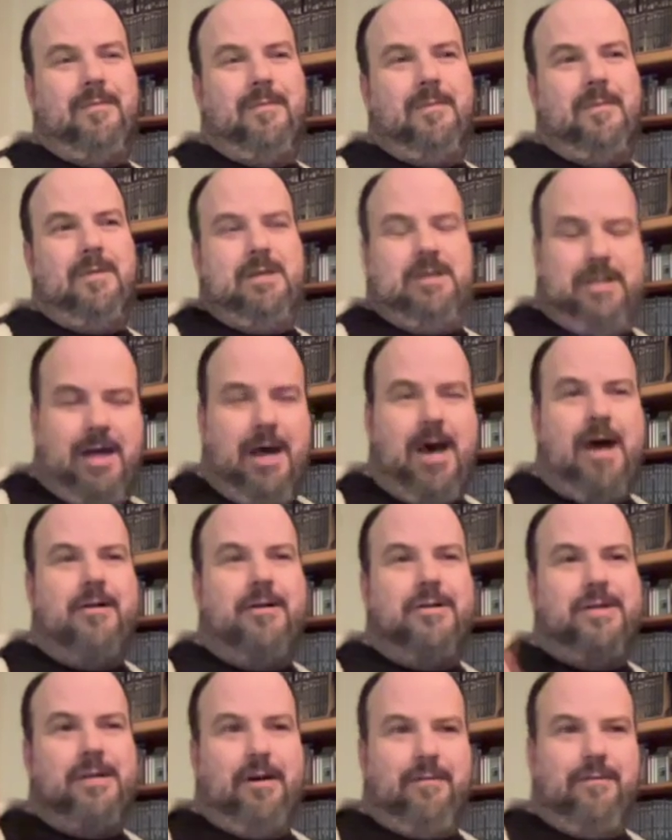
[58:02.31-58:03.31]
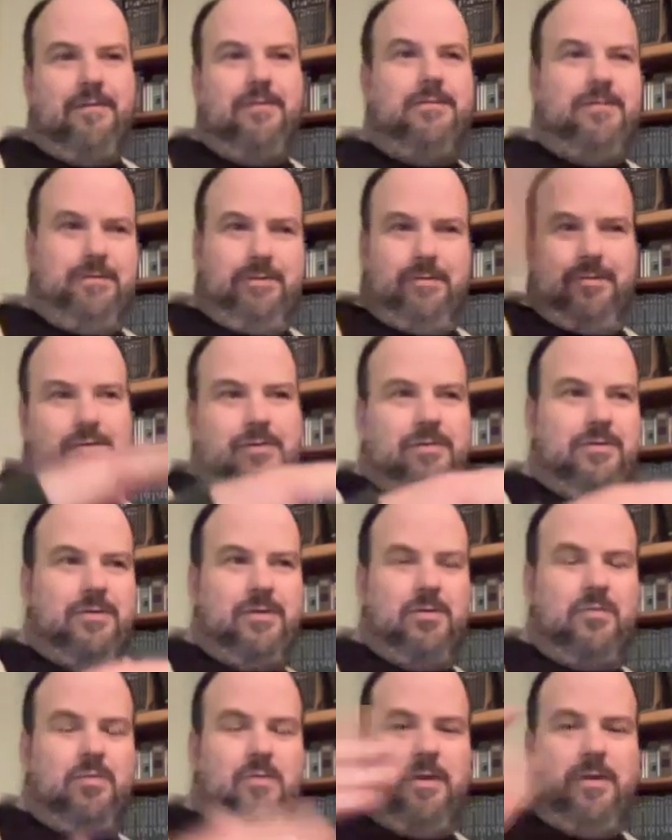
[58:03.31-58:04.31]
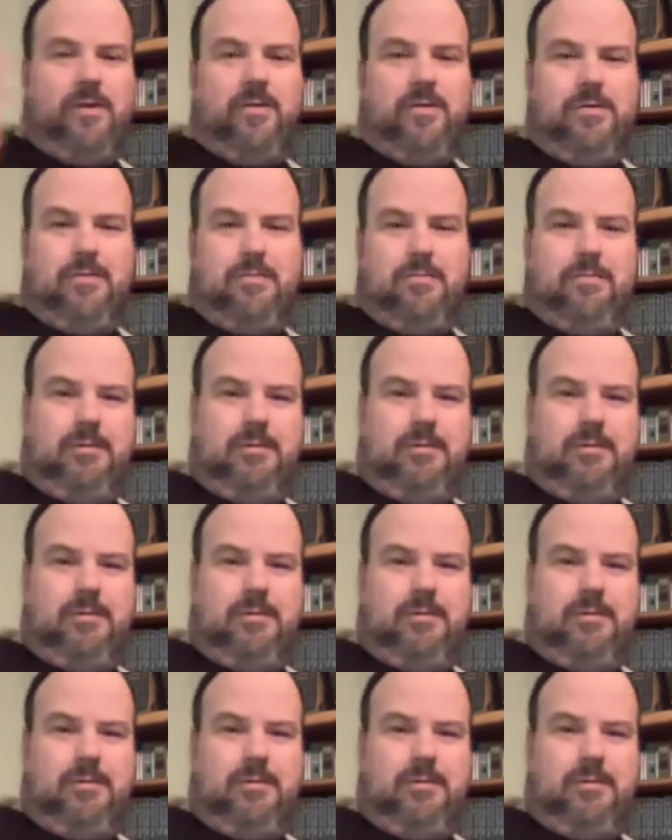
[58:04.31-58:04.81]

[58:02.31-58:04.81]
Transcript: She caught herself. It's just one of those